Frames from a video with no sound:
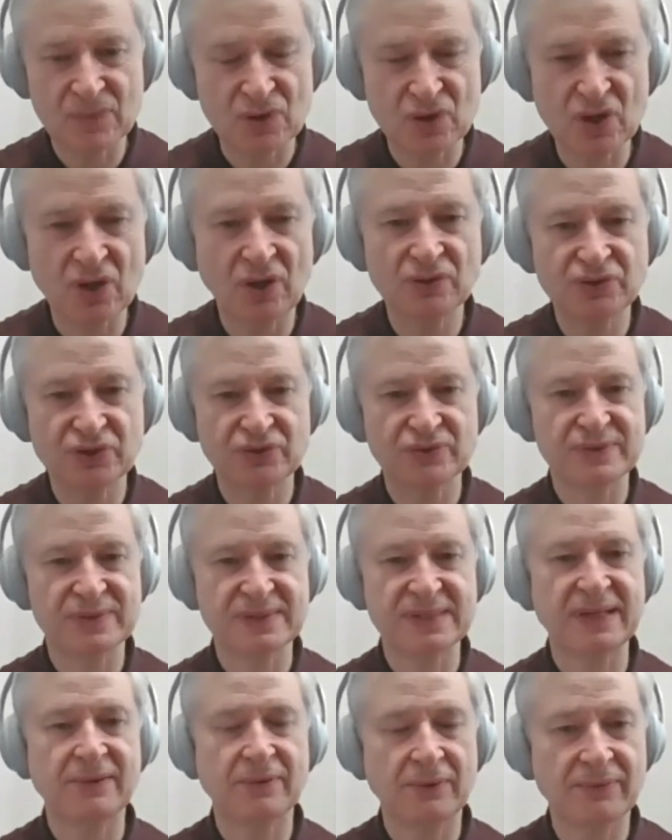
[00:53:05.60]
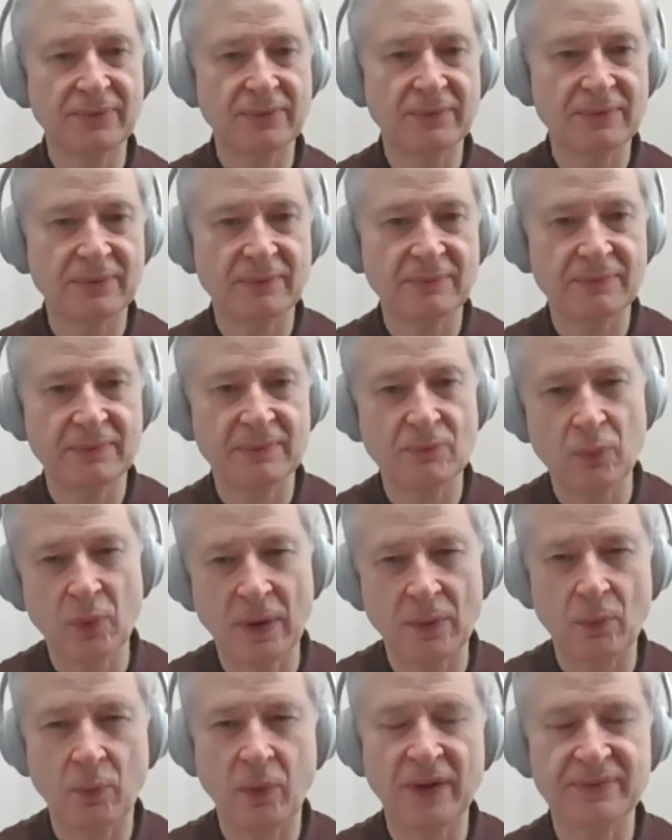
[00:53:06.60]
cultures that are wh
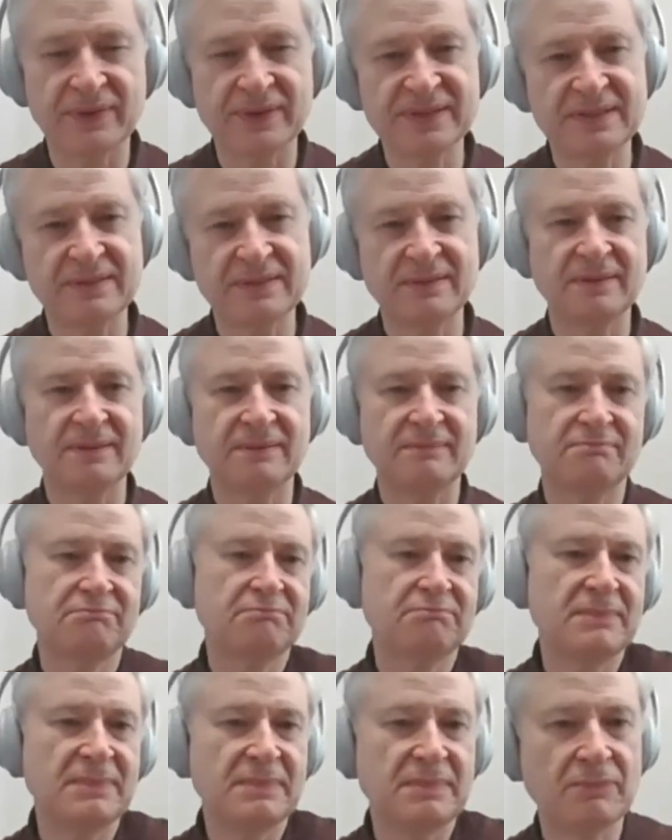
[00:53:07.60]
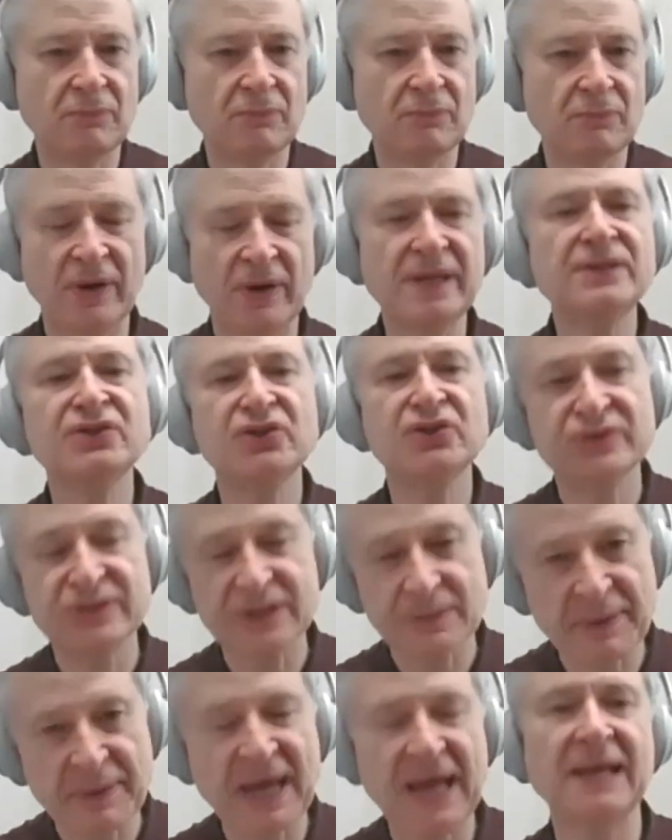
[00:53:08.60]
where the, the where
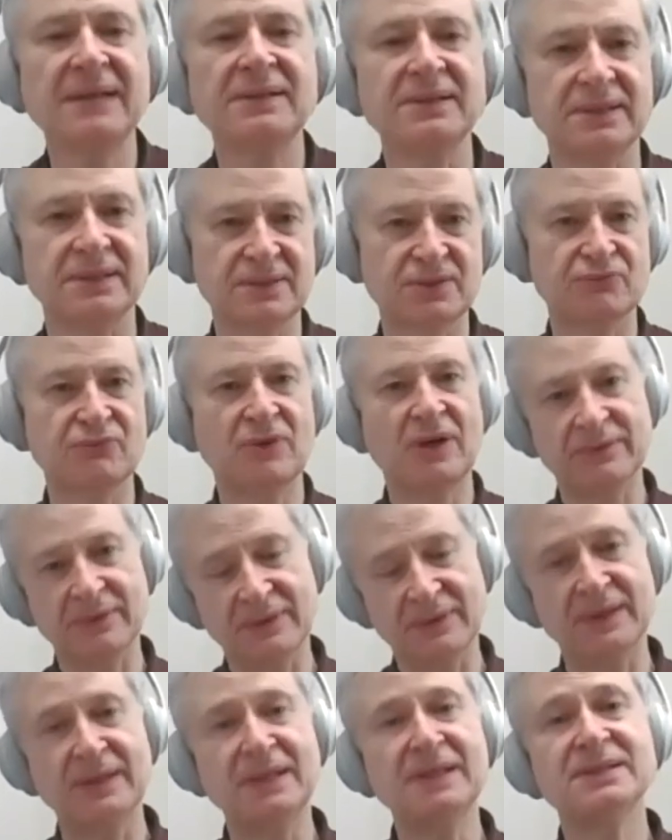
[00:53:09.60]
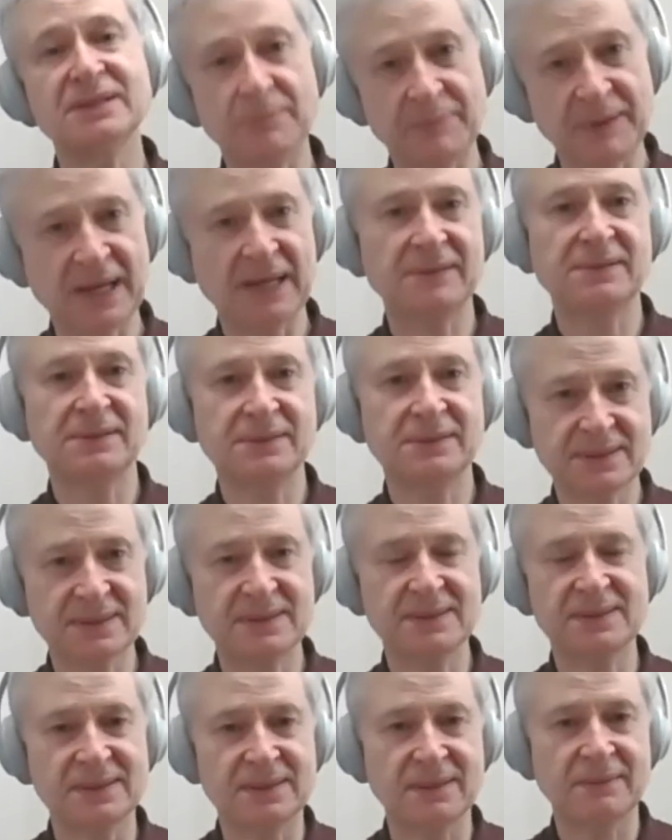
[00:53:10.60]
interdependence rather than independence,
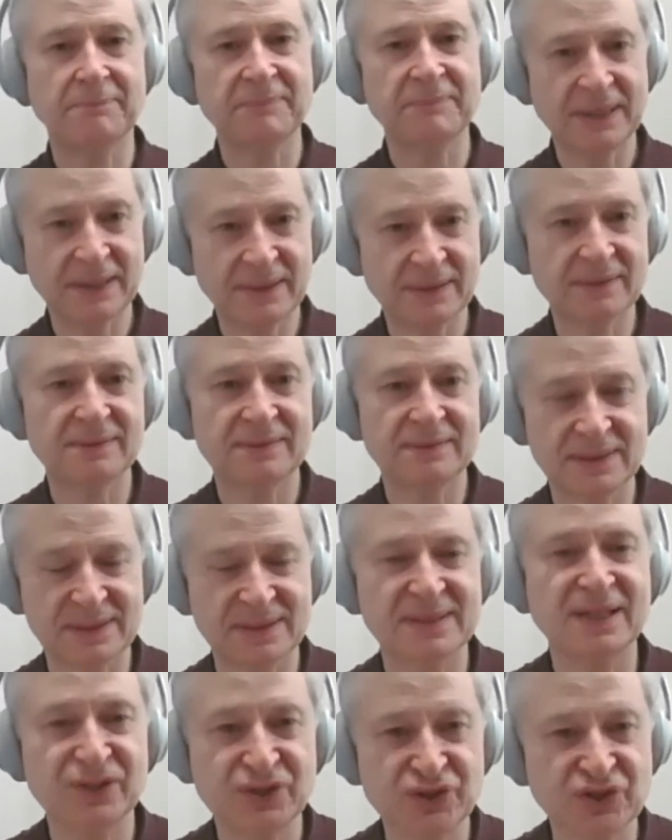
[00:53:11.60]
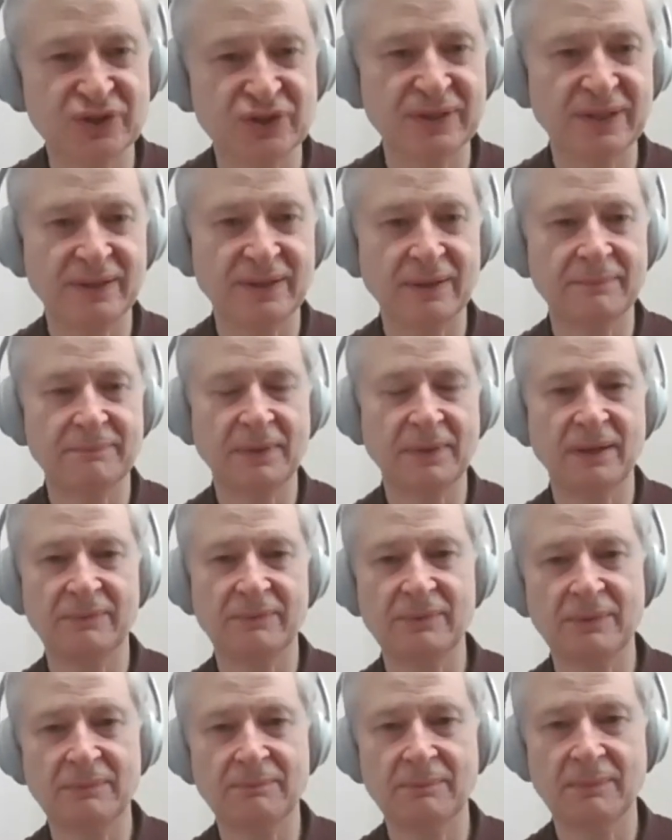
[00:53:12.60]
this is a big distinction that I'm,
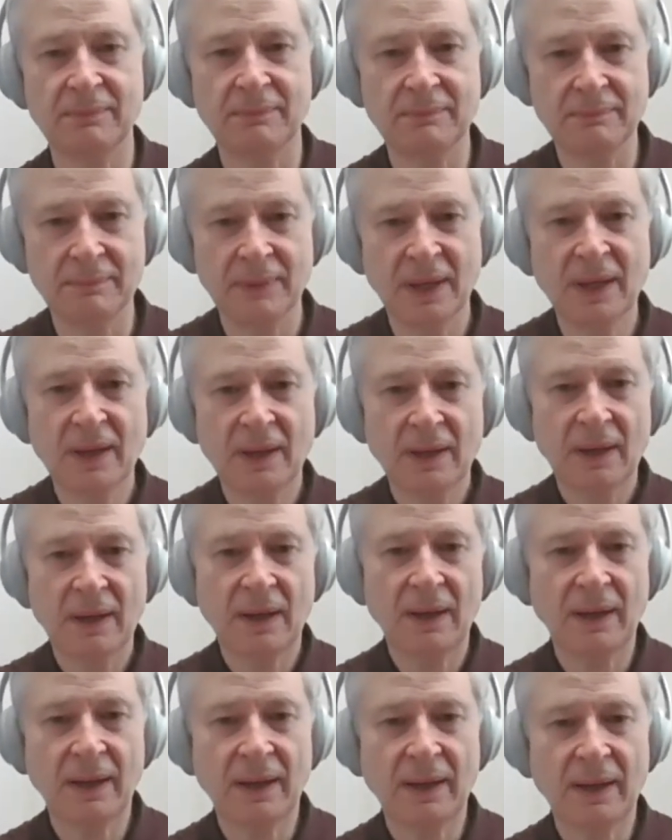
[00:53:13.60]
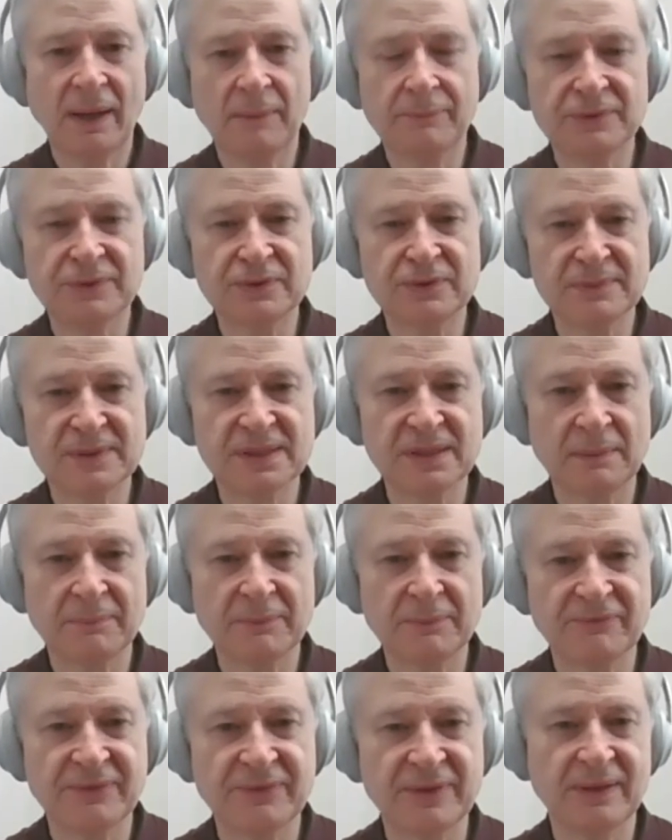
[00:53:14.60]
i I, I, presume some
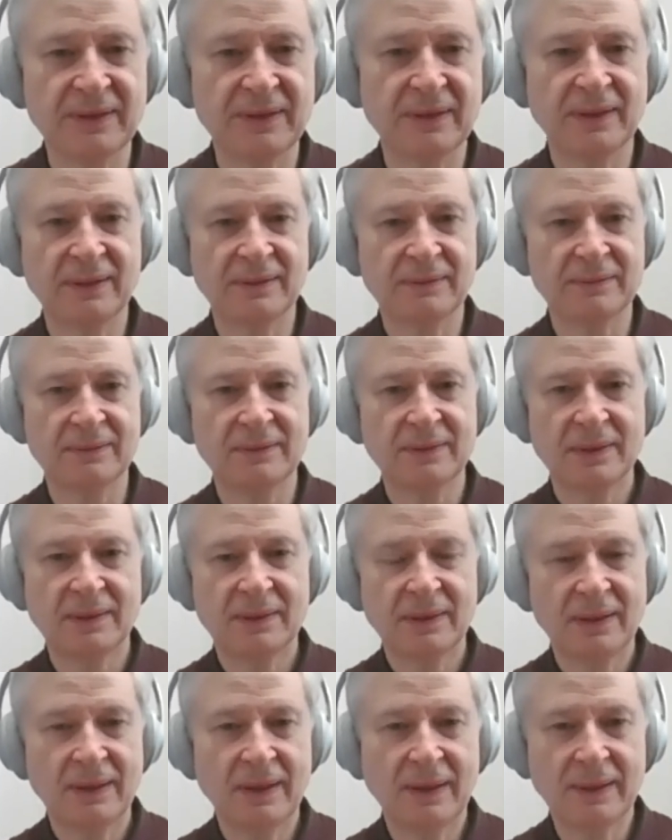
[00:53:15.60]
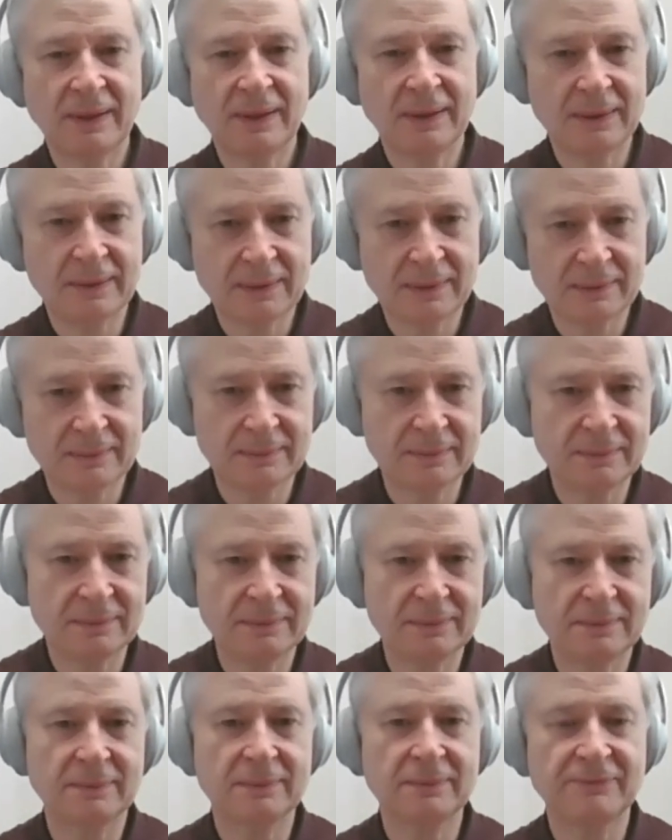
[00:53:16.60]
of the uh, uh,
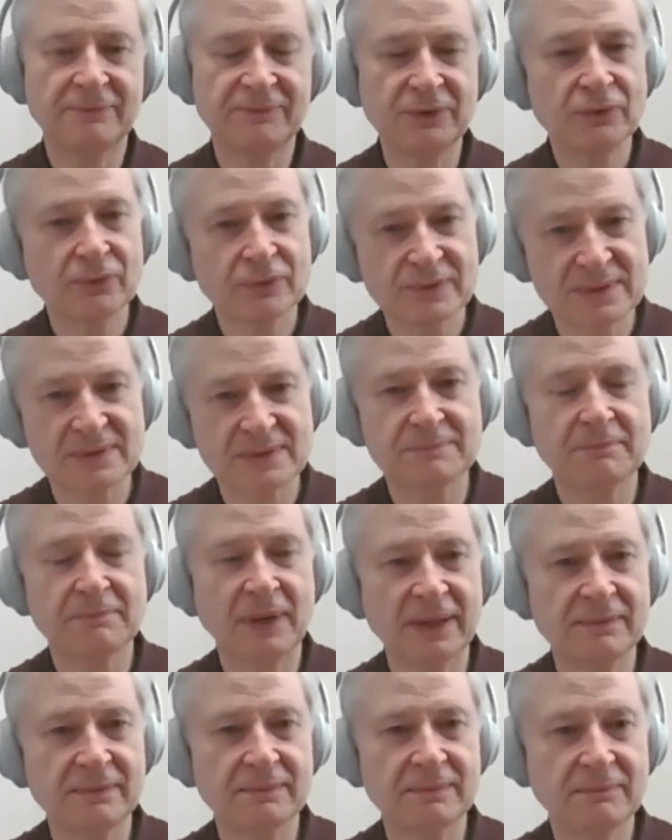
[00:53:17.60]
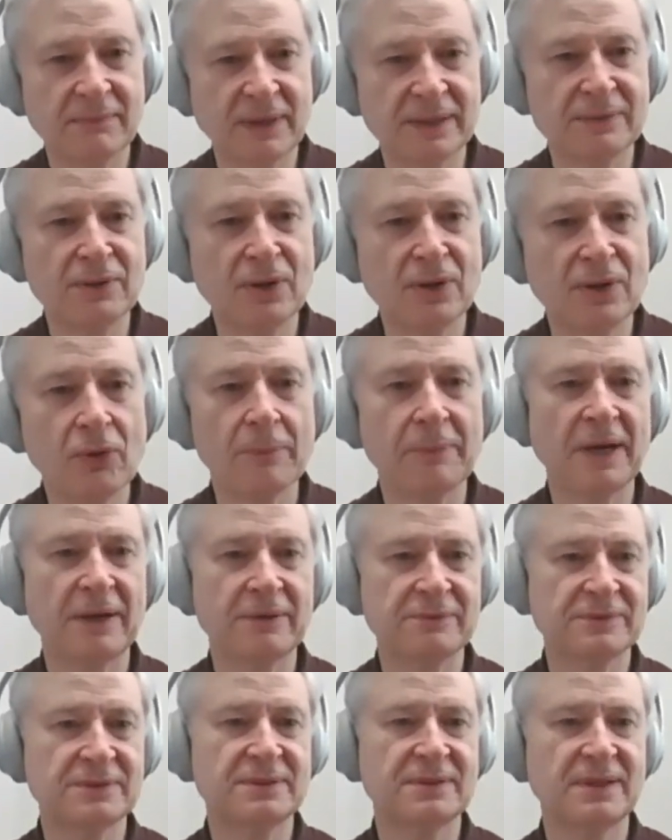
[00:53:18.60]
viewers might might know
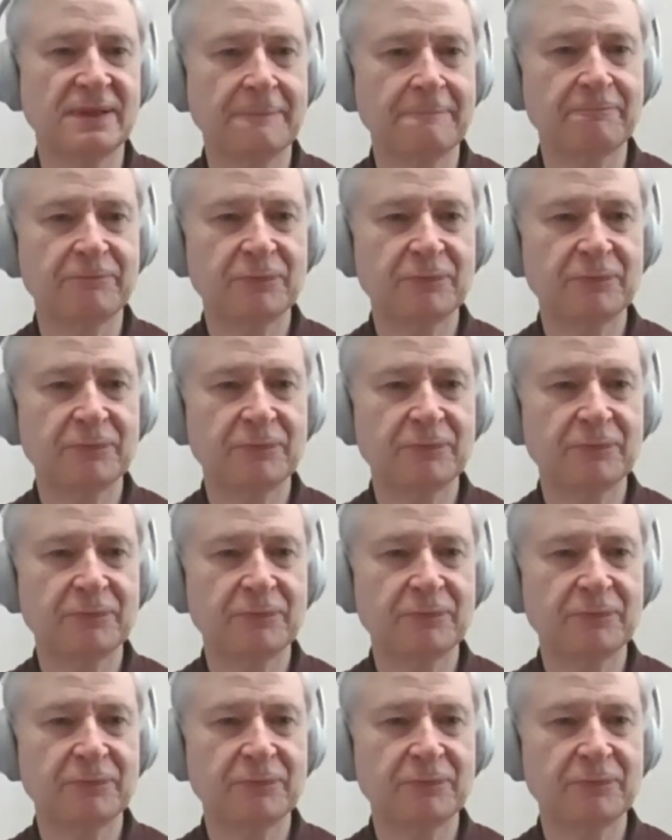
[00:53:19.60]
about that